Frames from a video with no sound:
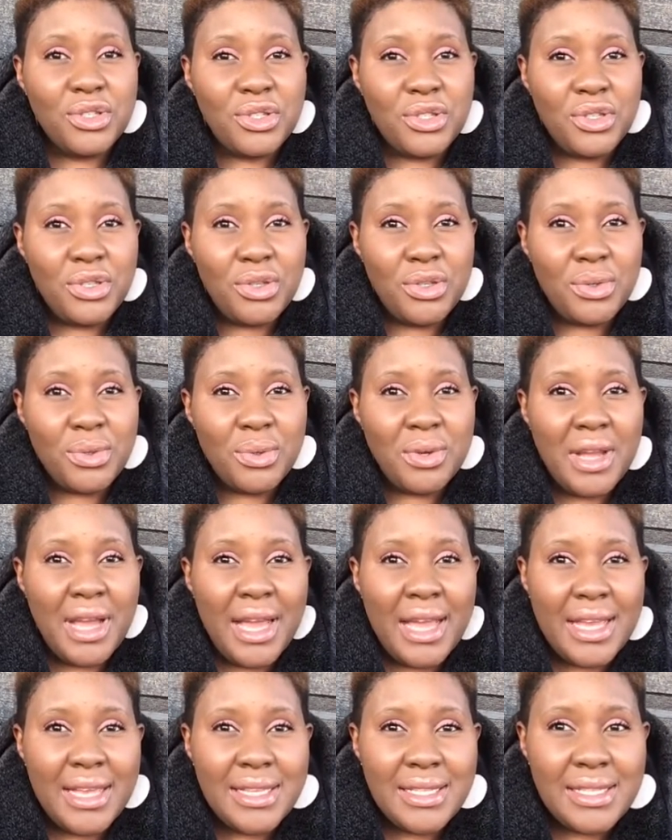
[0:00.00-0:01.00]
to you
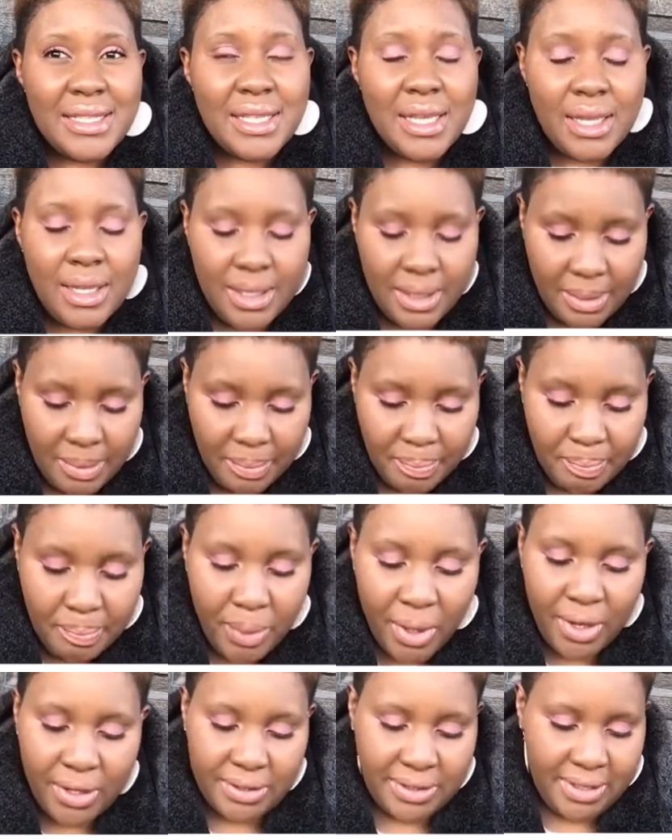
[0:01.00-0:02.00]
guys,
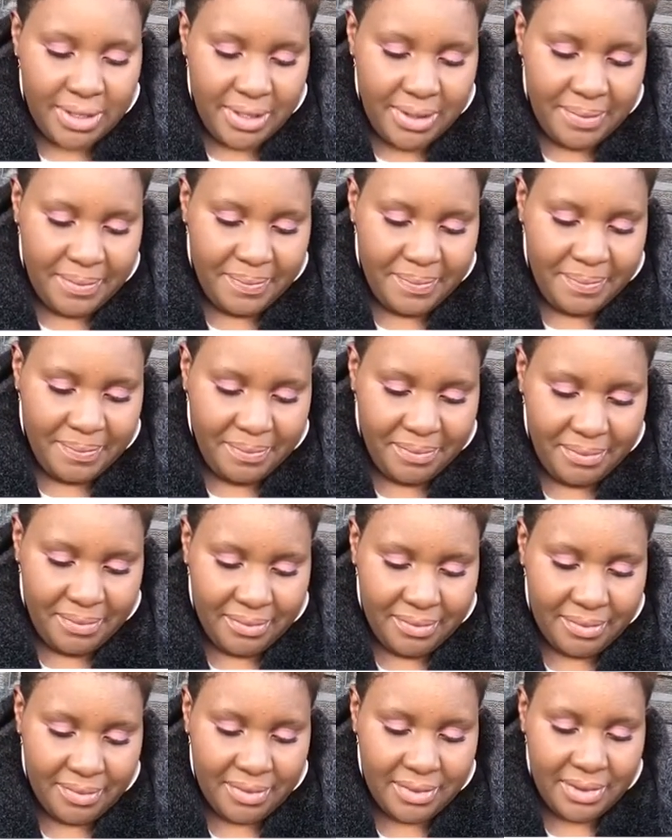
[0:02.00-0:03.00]
but
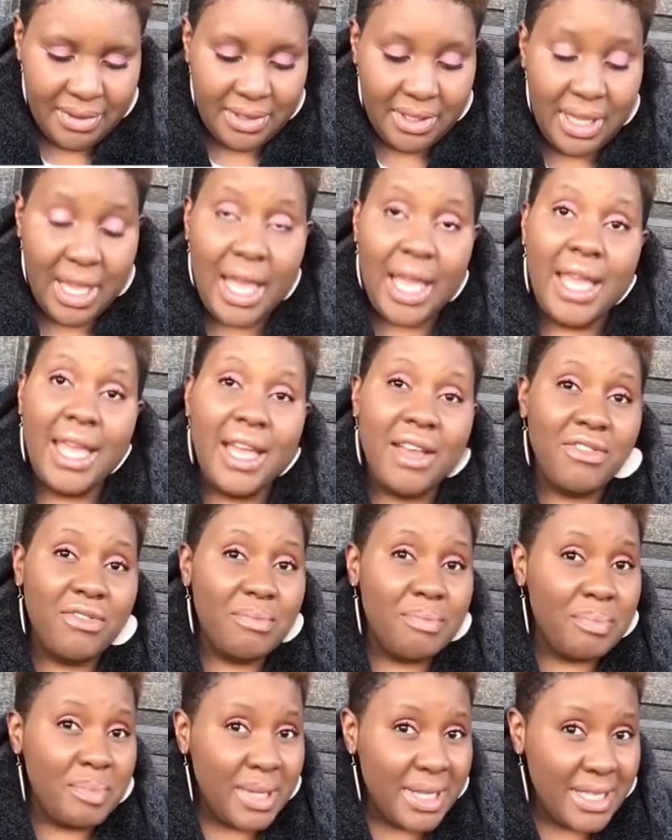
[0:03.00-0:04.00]
I have
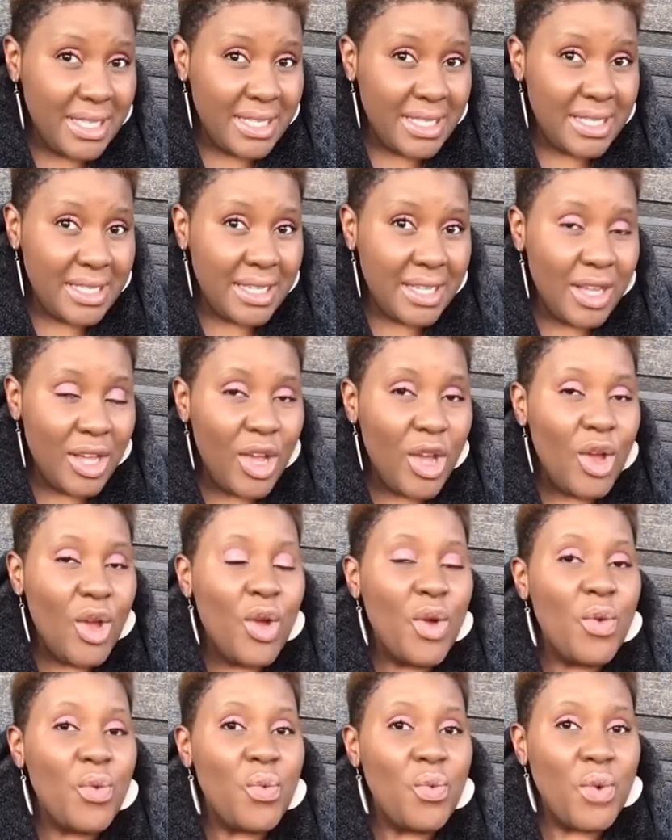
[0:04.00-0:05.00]
missed
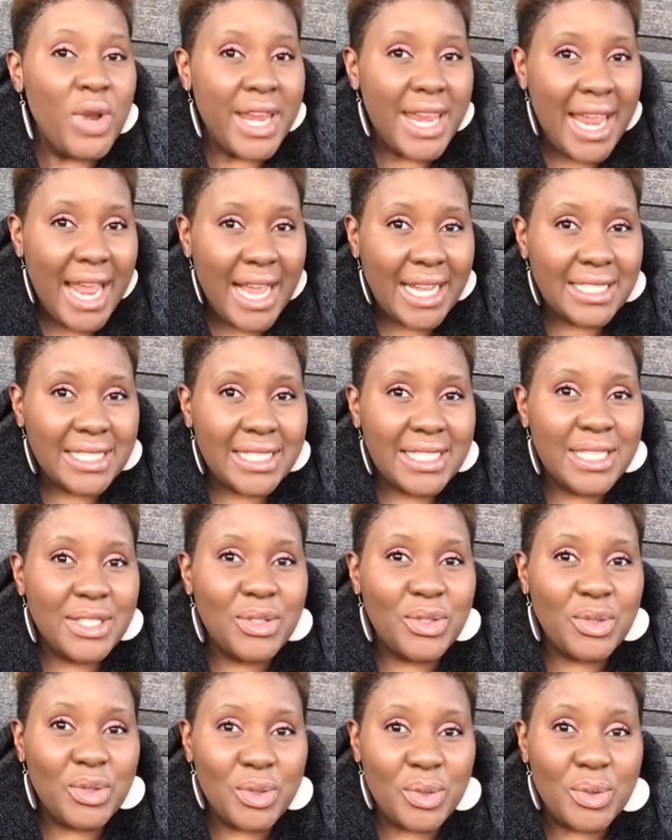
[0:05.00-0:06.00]
reacting
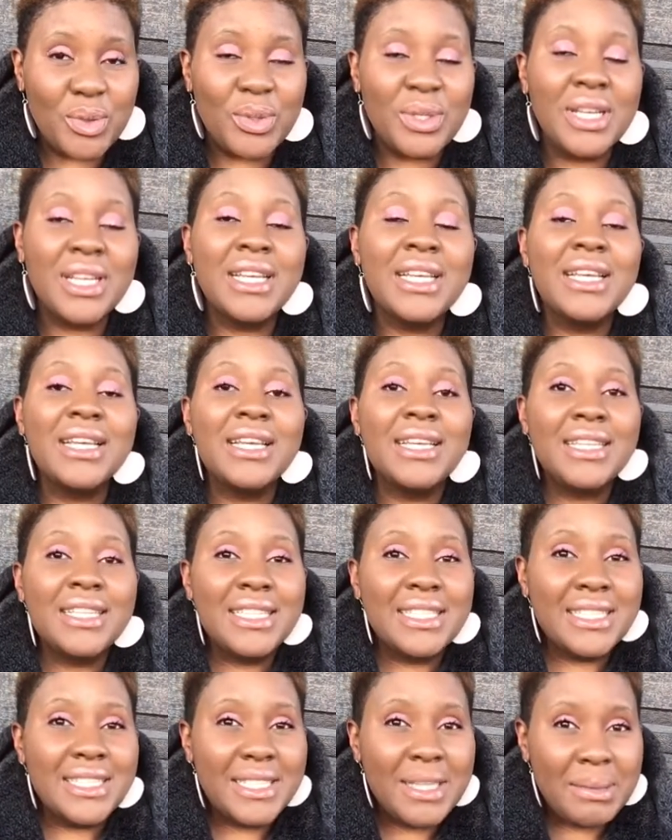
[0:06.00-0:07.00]
to
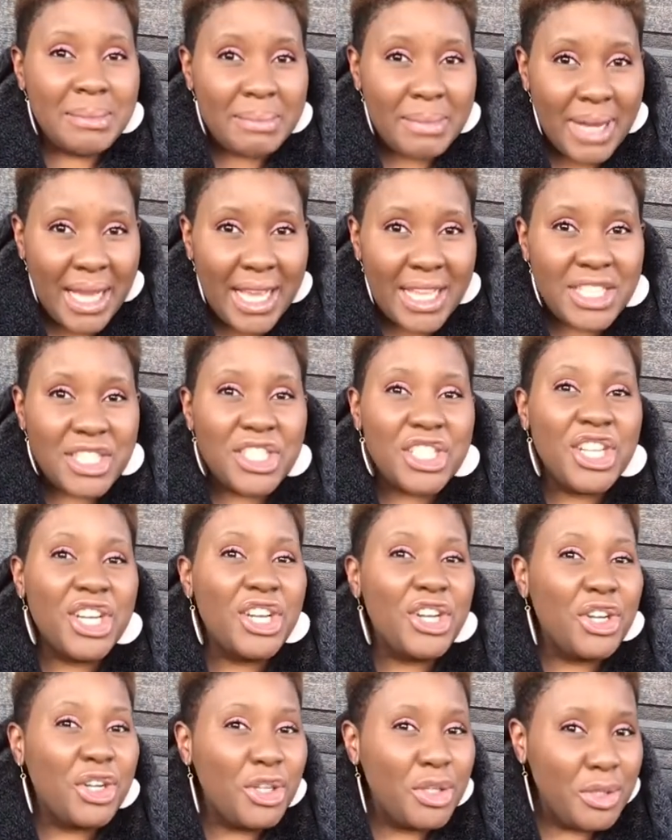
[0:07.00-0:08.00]
Dimash
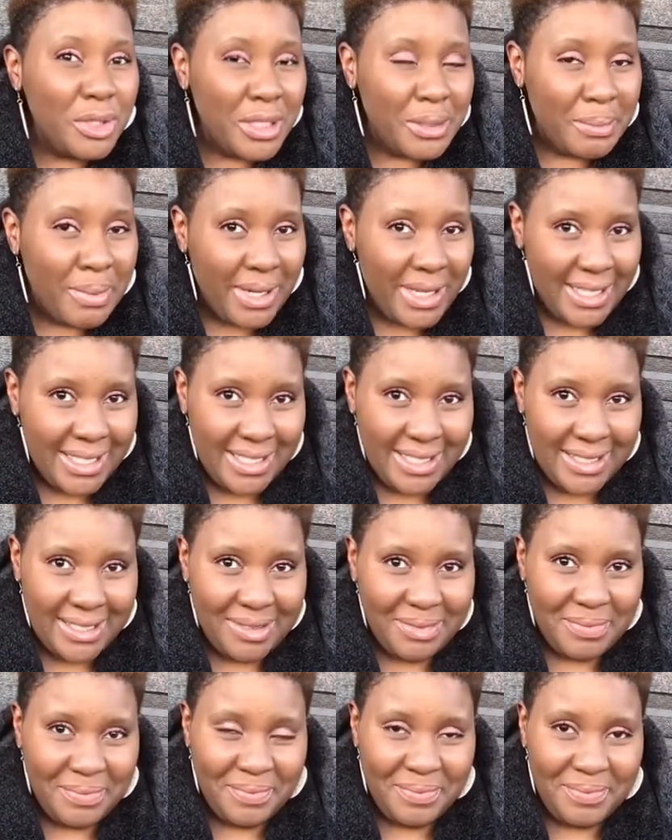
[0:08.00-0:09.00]
again.
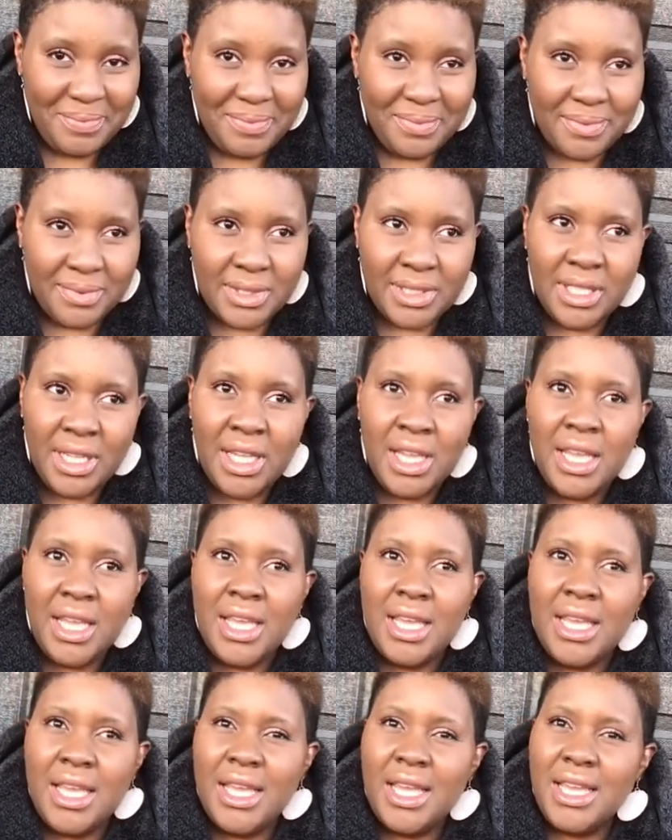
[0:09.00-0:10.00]

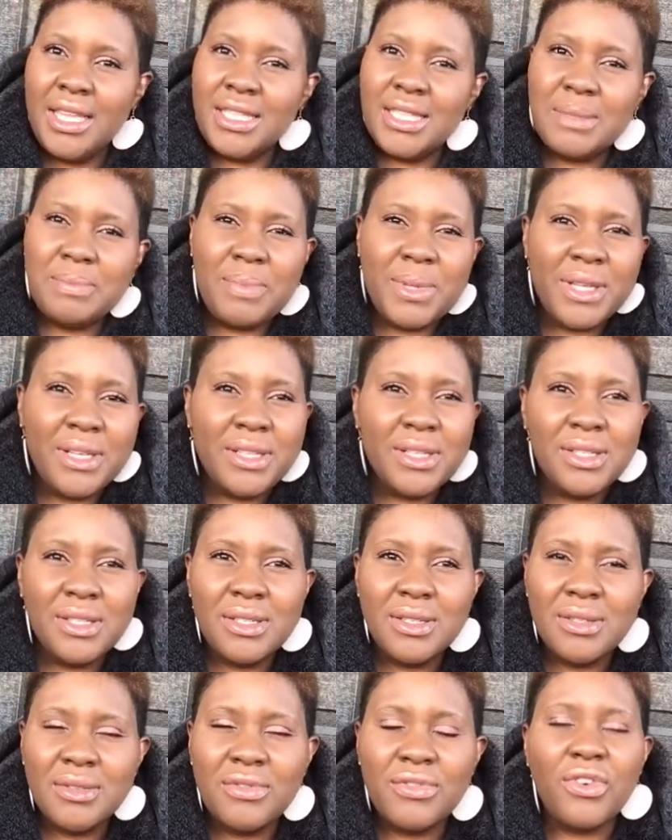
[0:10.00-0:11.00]
It's been
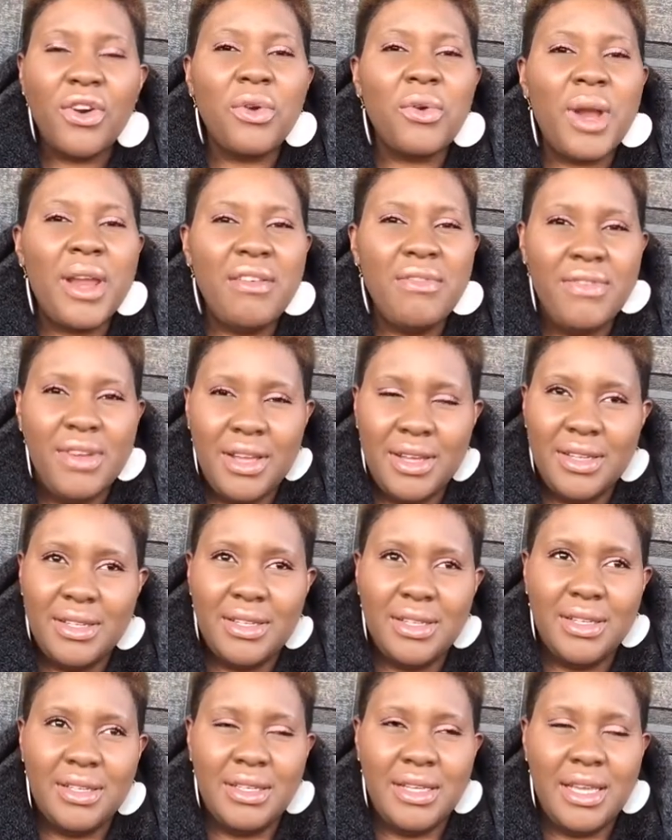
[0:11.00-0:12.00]
forever
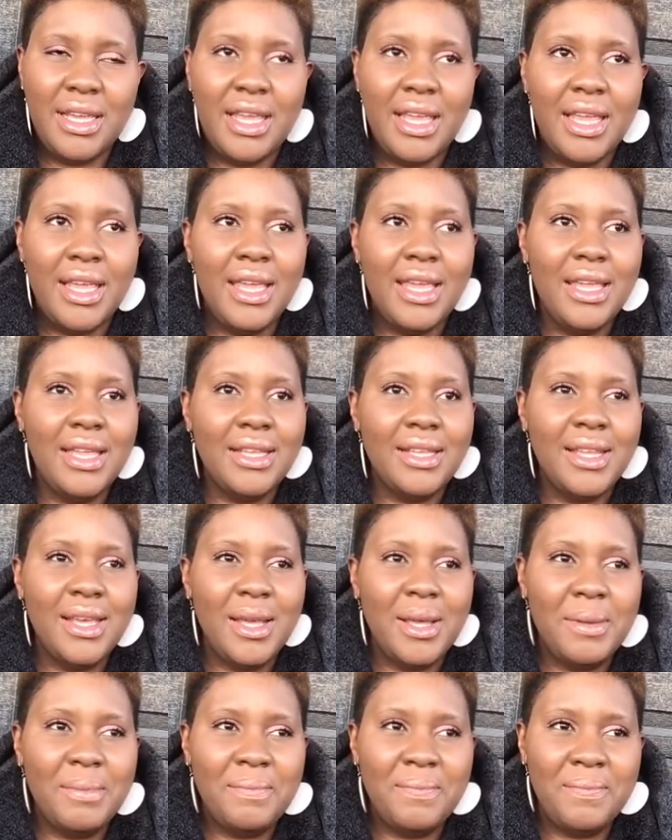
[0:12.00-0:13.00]
and
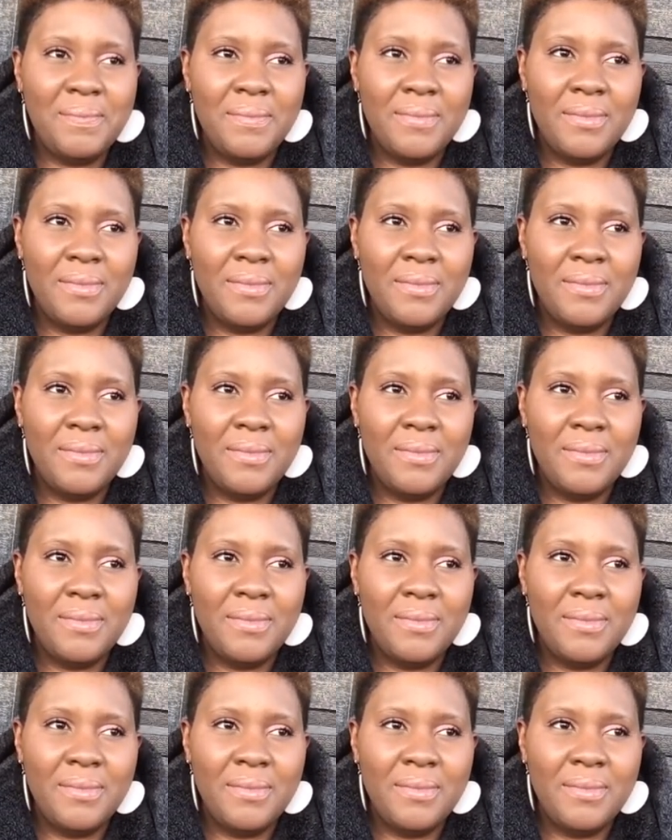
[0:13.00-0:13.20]
um,